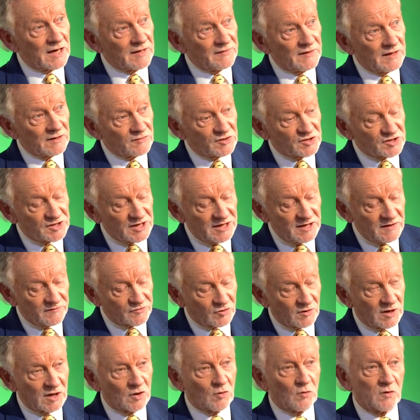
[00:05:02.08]
And then Sea of
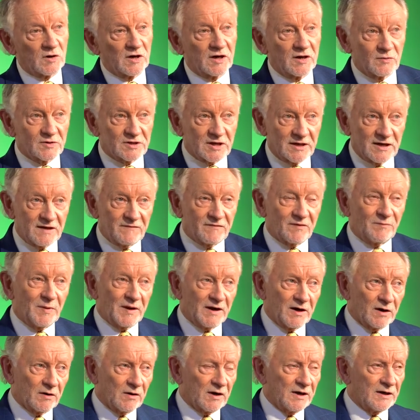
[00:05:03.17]
Tranquility was an even
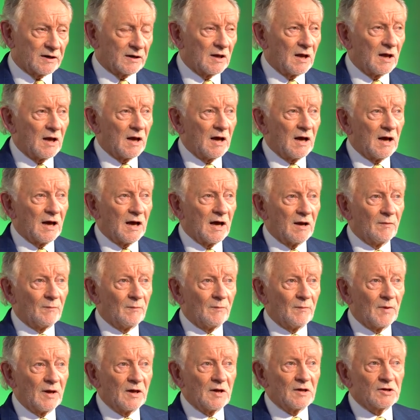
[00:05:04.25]
bigger hit.
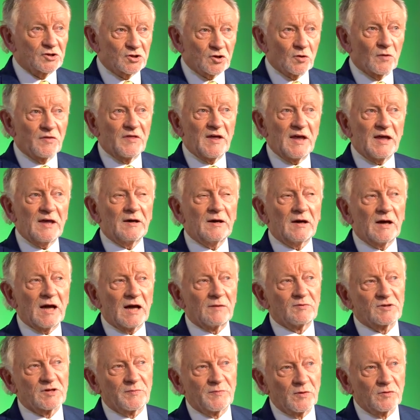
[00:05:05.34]
Um, so then I
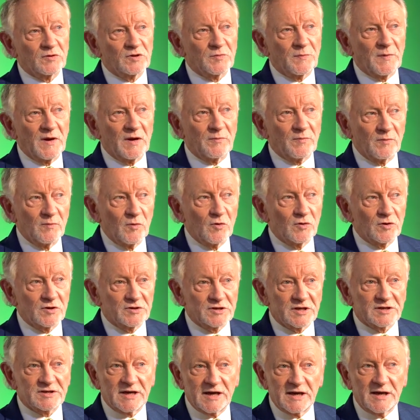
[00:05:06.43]
was approached by promoters
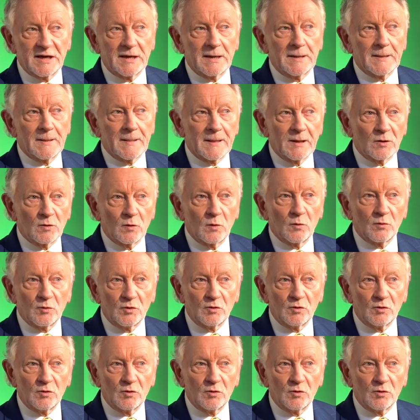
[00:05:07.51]
to say, you know,